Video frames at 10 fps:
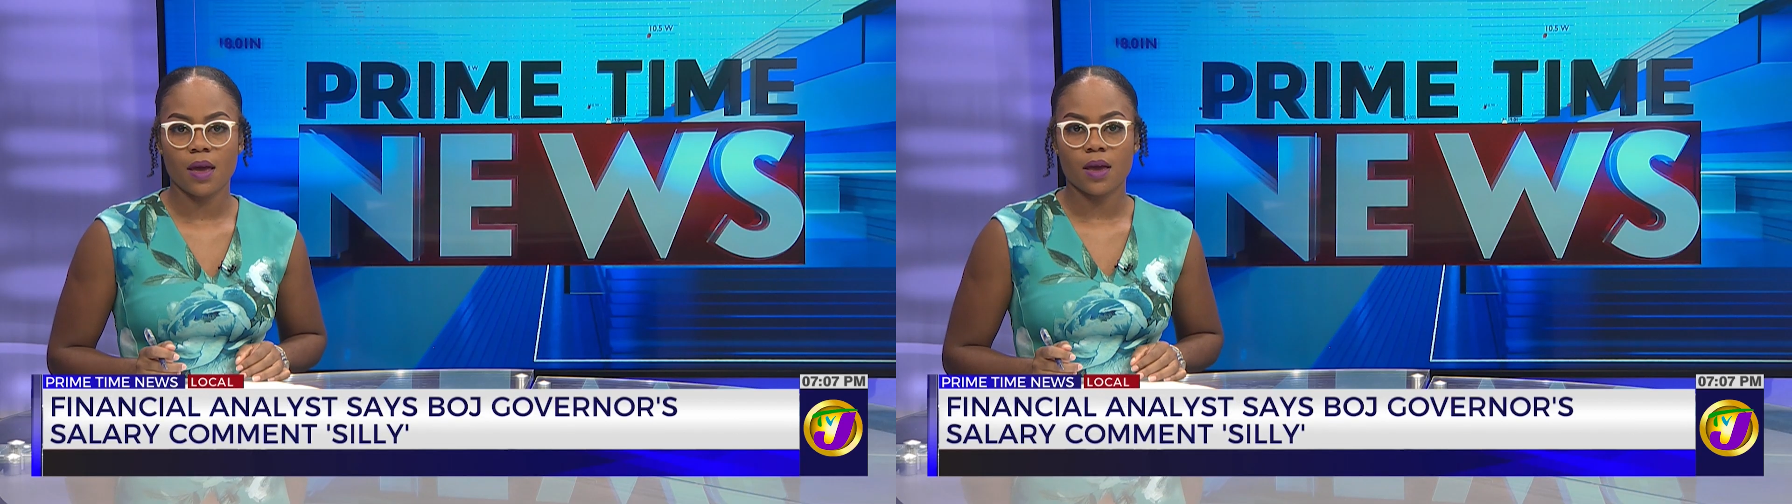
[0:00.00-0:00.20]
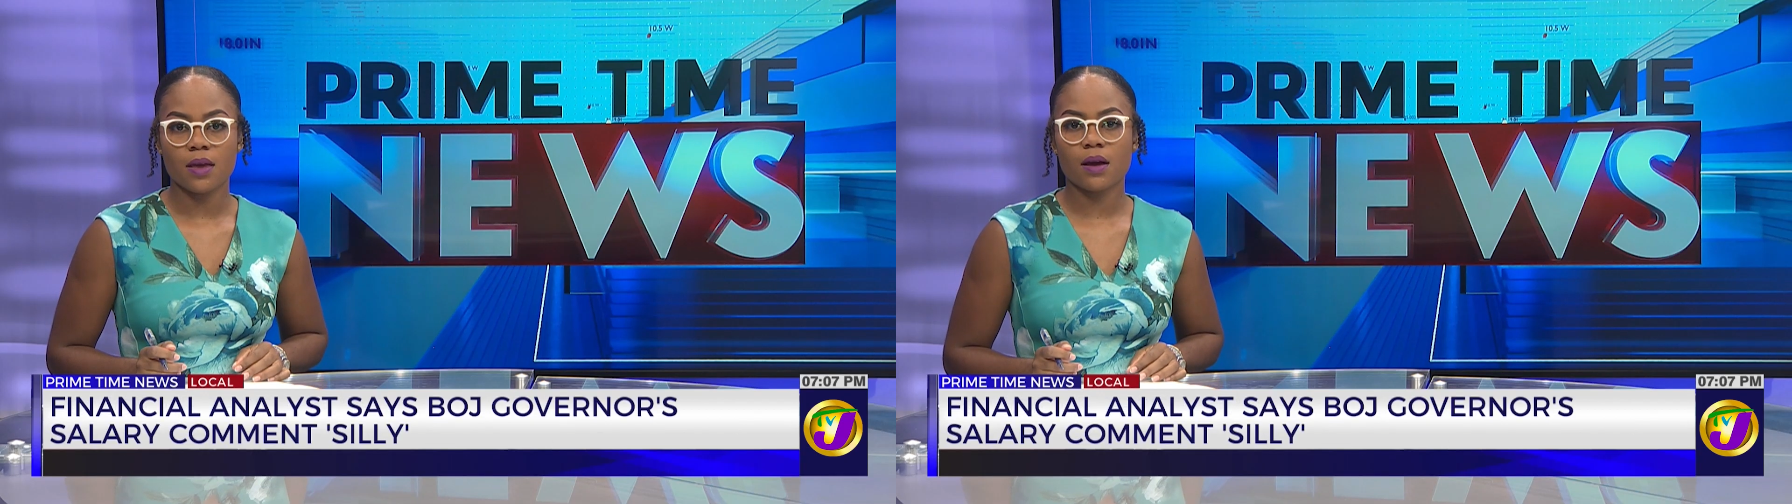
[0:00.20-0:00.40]

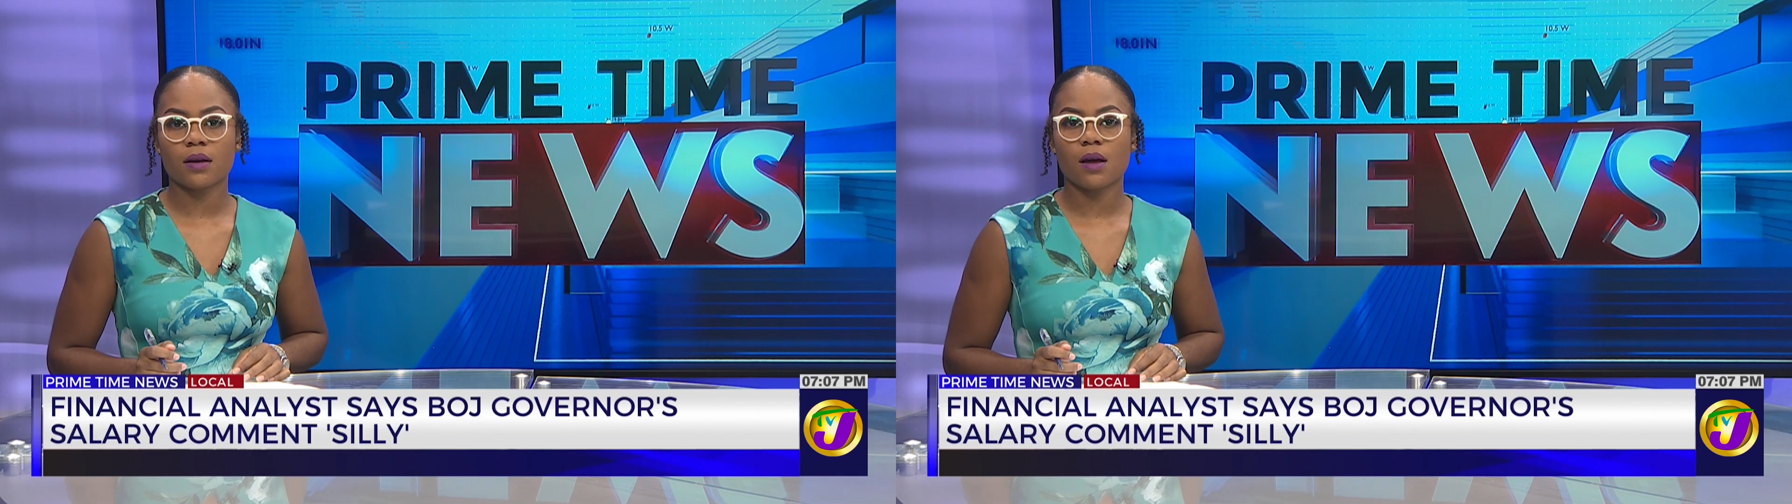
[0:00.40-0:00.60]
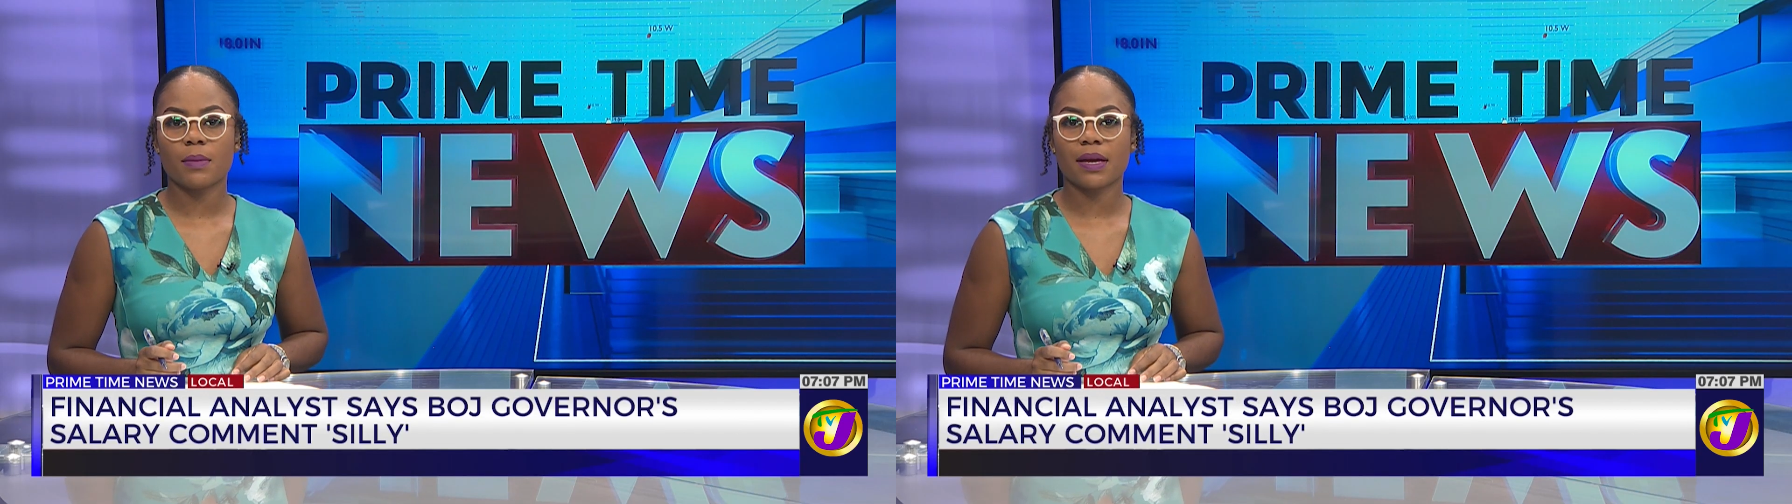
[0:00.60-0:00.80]

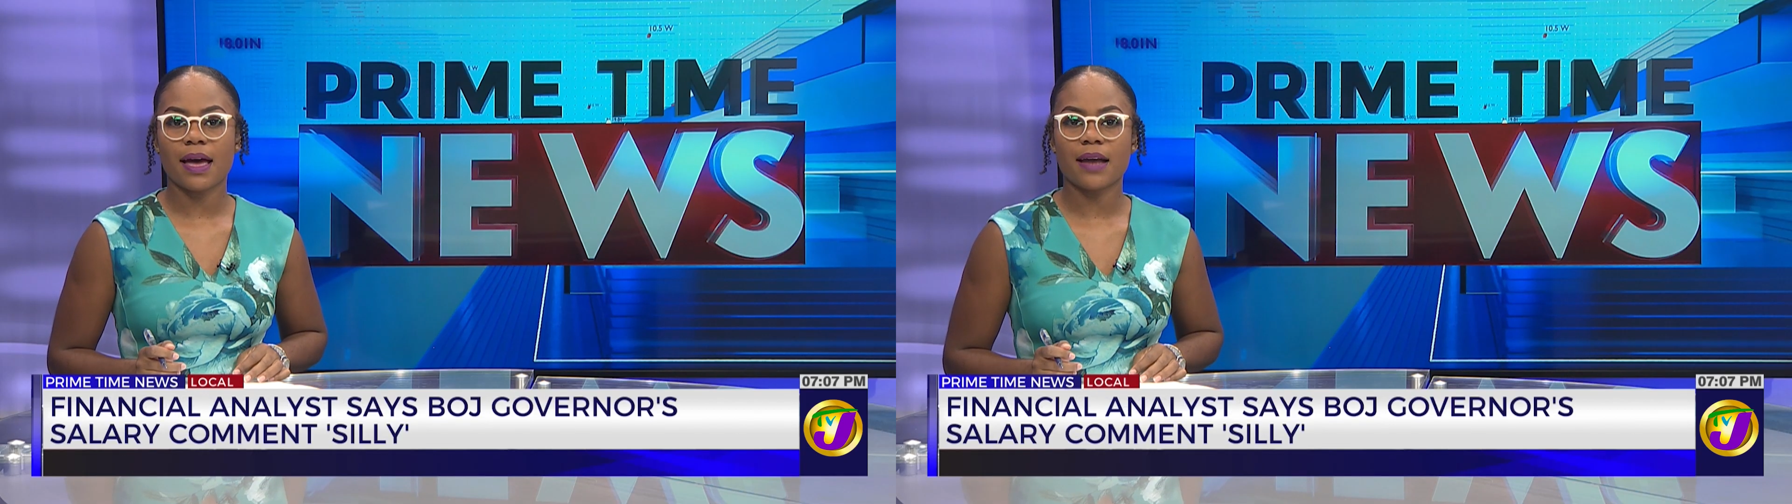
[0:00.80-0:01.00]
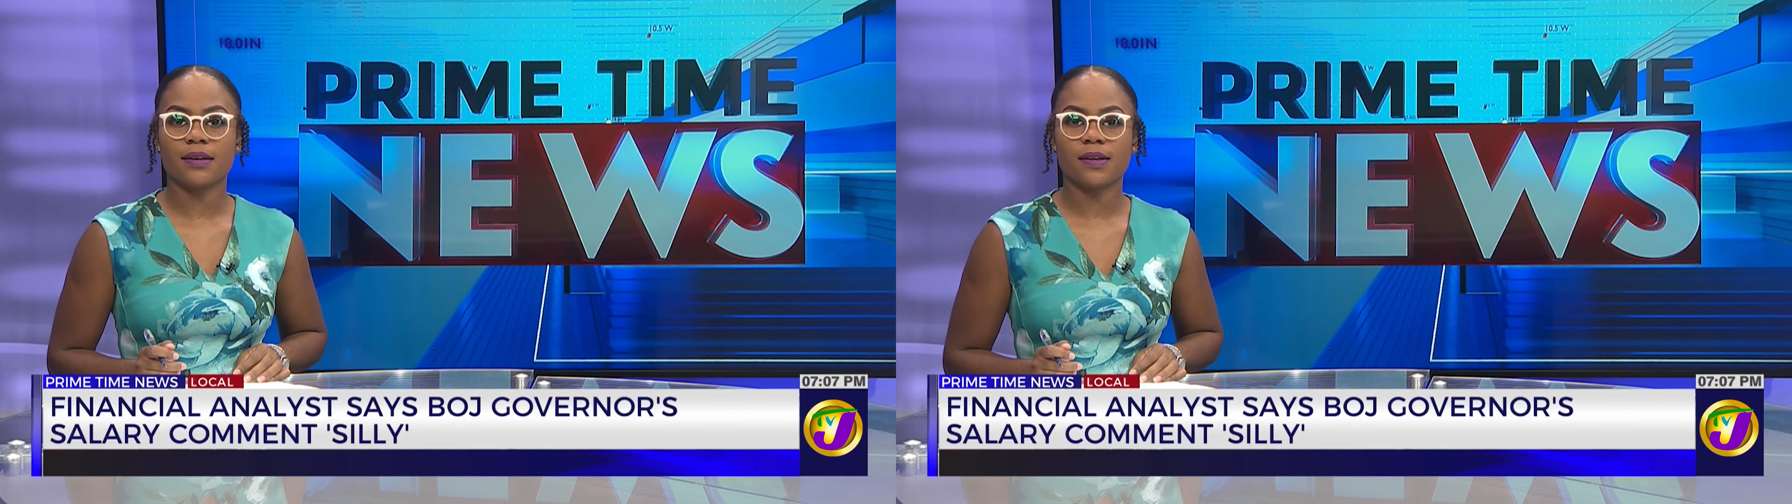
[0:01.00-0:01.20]
Economic
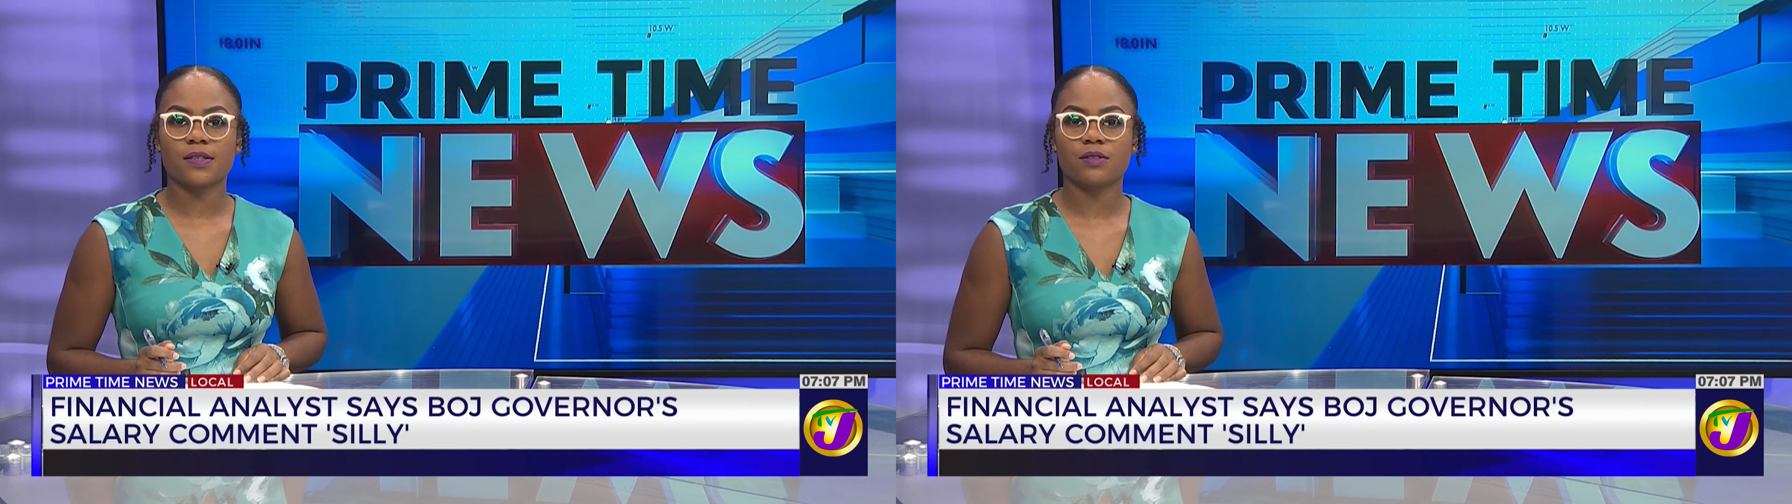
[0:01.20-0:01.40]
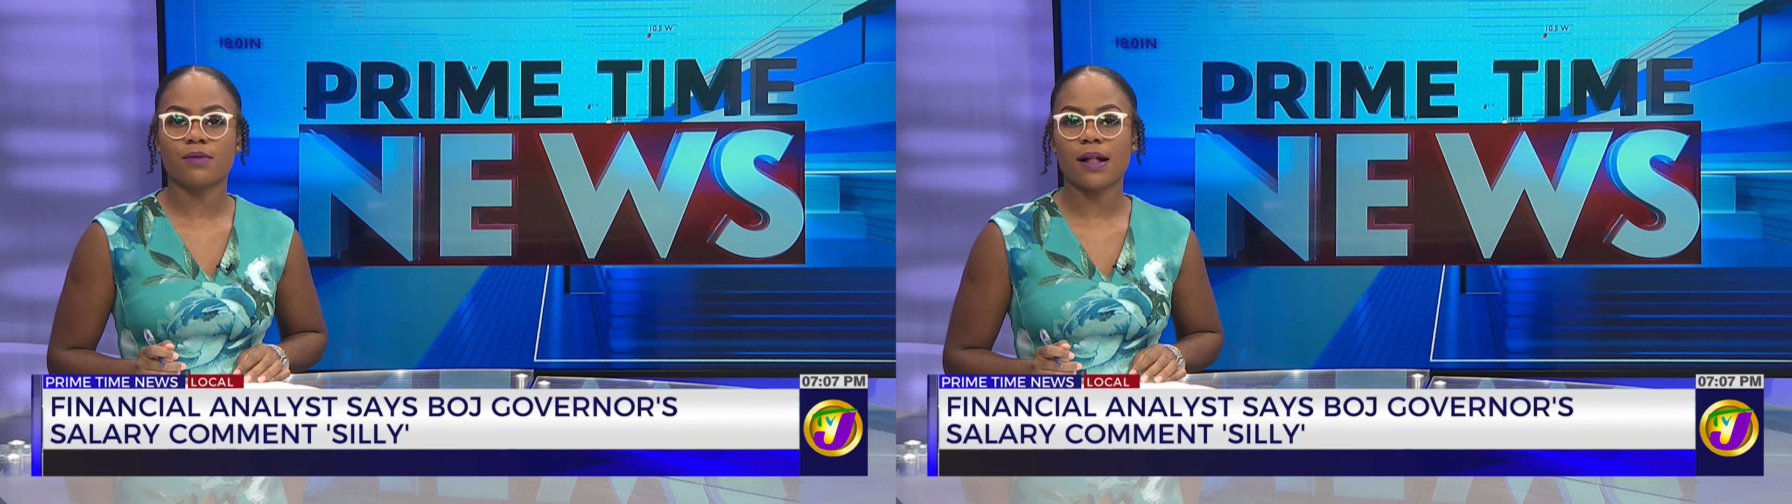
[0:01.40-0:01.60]

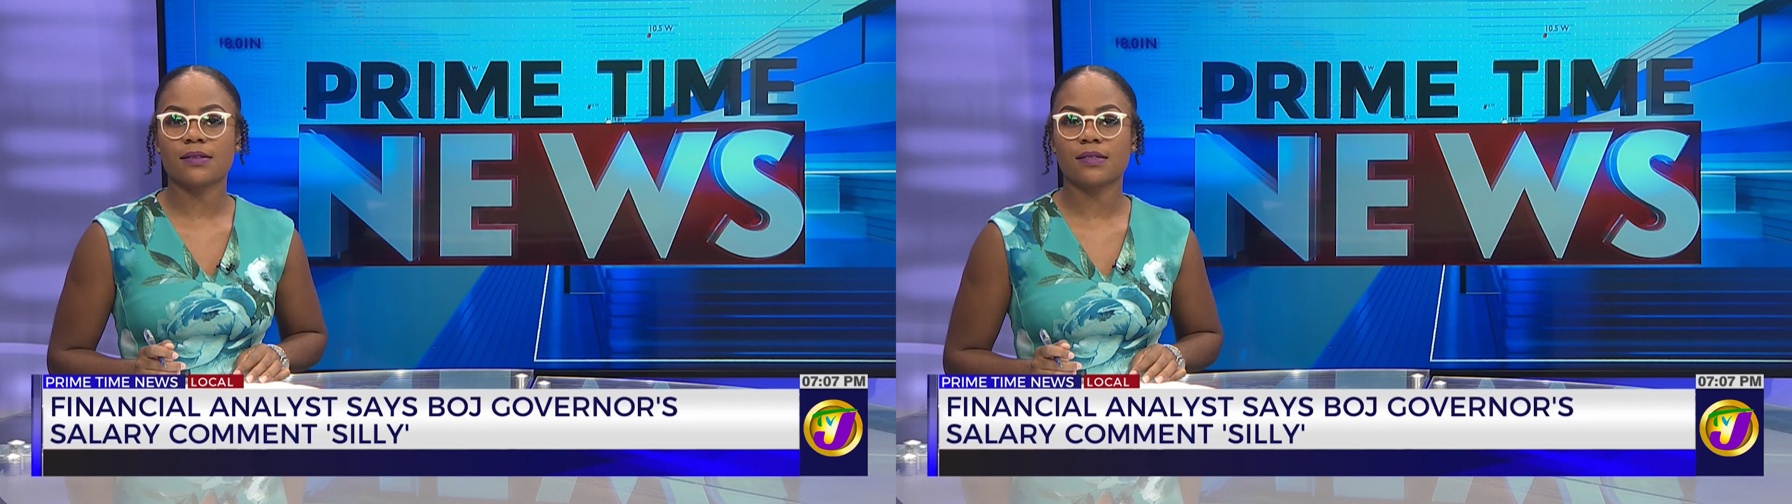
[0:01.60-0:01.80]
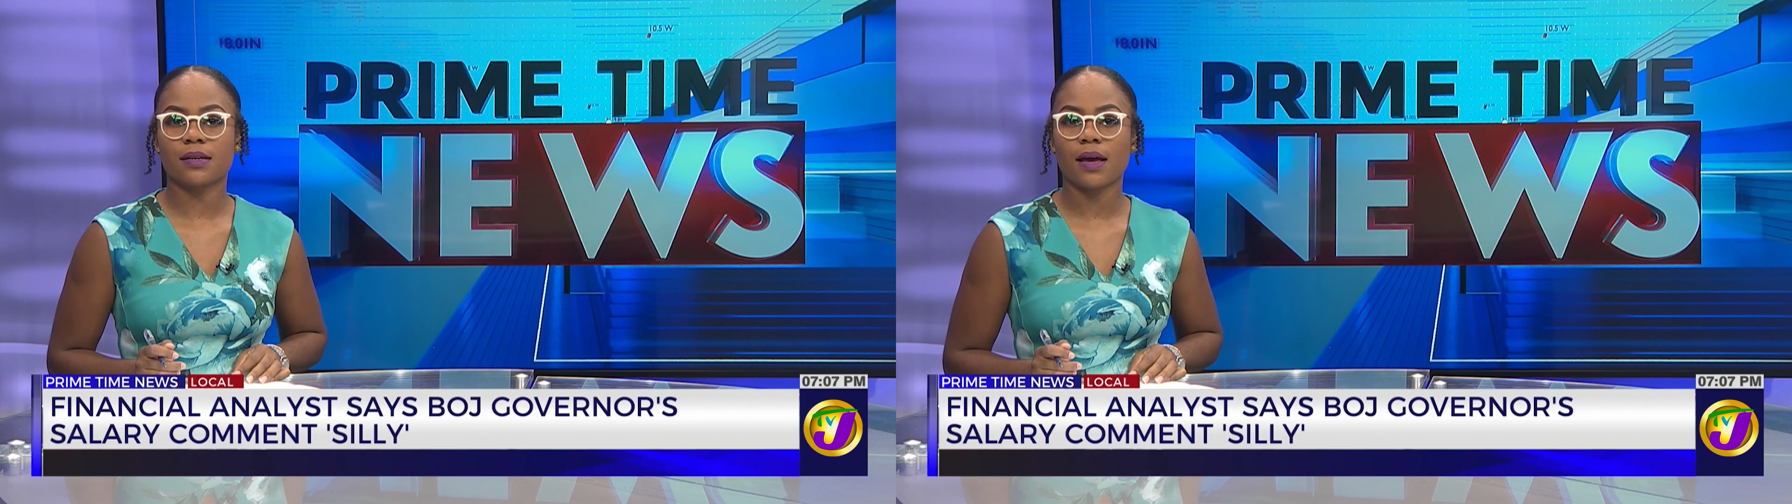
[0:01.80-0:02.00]
analyst Ralston